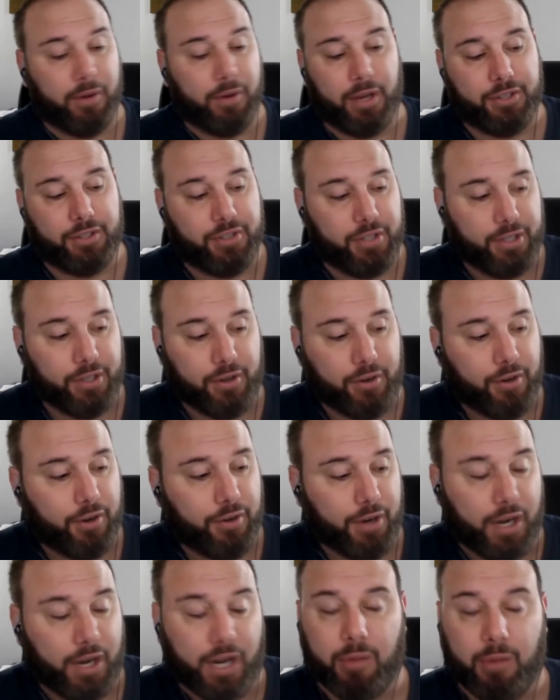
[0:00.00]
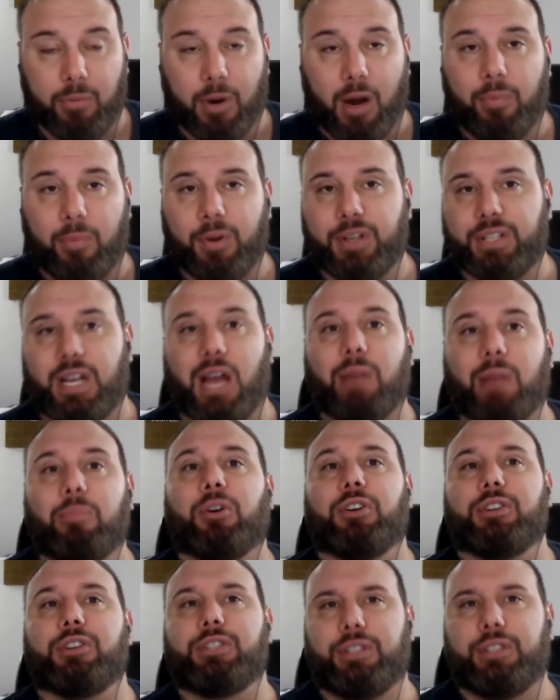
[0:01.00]
actually don't own any properties i
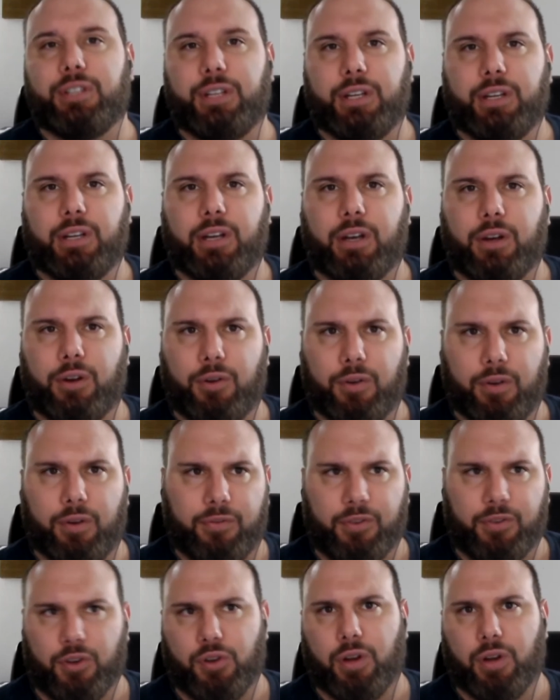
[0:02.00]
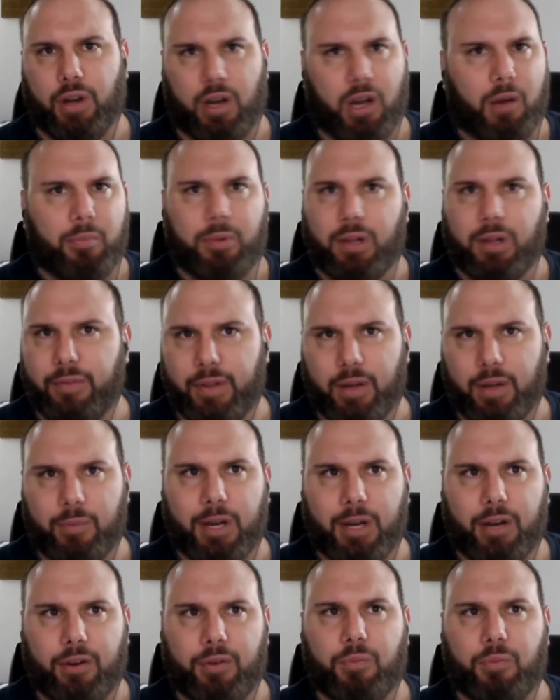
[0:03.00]
personally own a few a couple of them
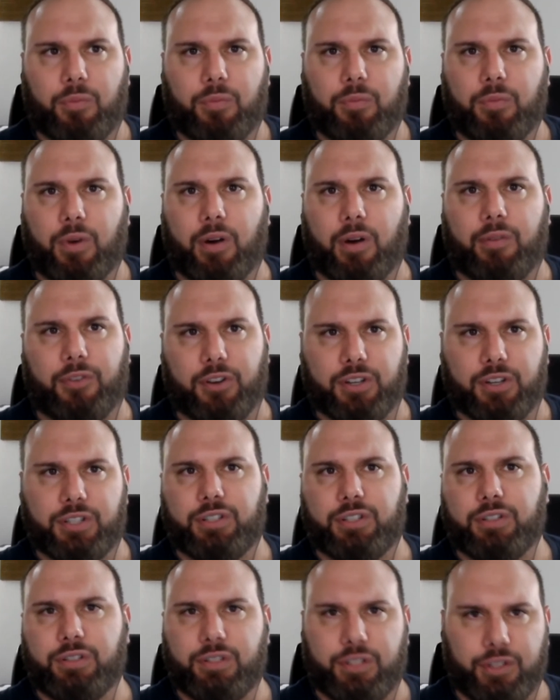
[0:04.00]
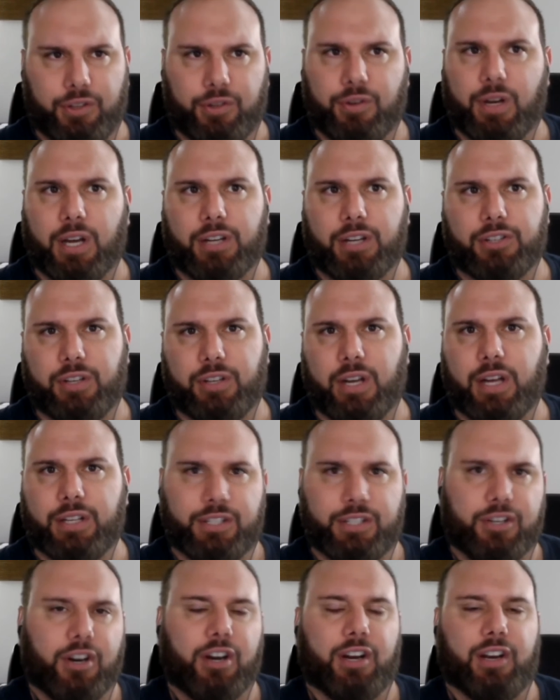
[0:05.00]
i own our first two actually i
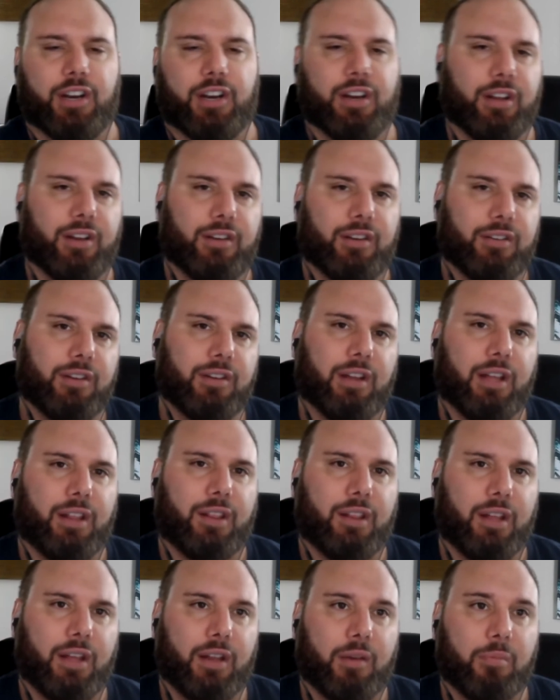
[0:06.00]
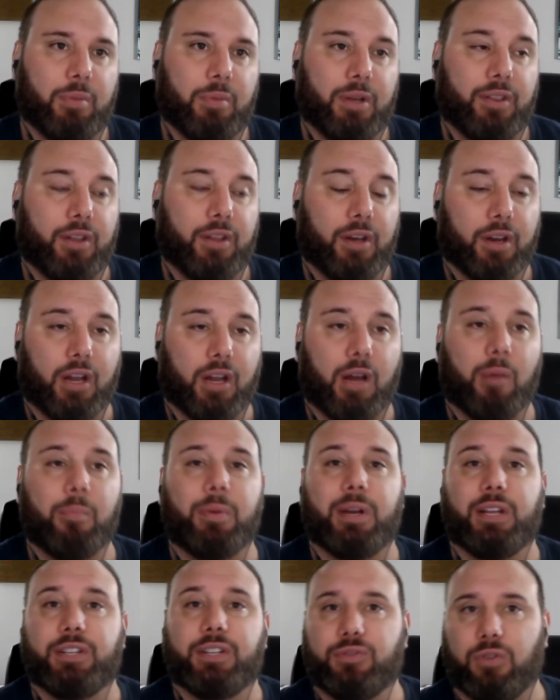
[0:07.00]
started it and then but the
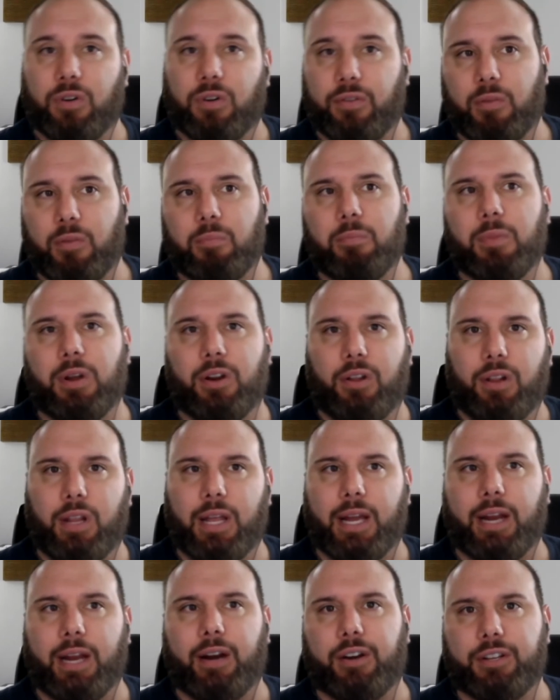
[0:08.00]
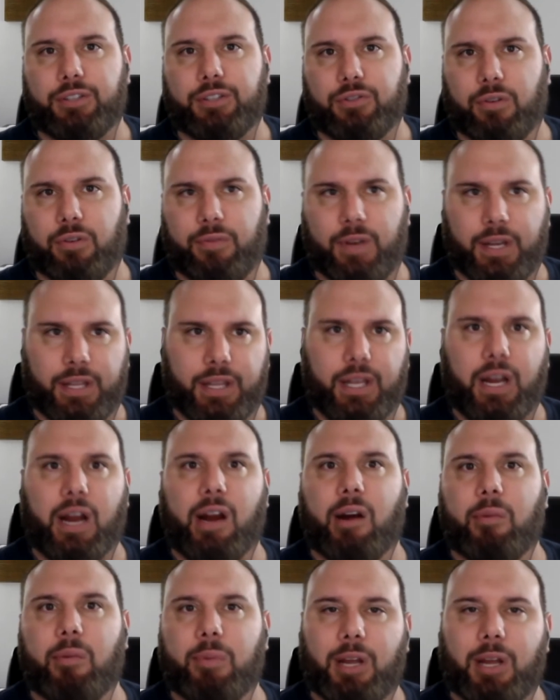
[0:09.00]
company is sort of the middle layer it's sort of like the
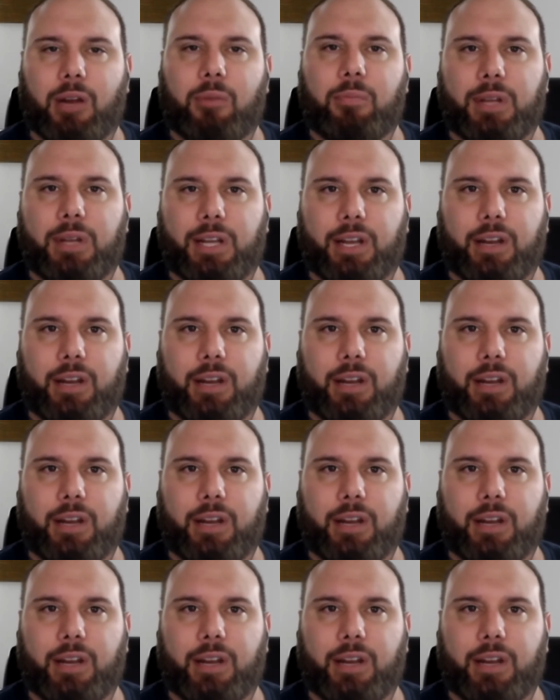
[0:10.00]
airbnb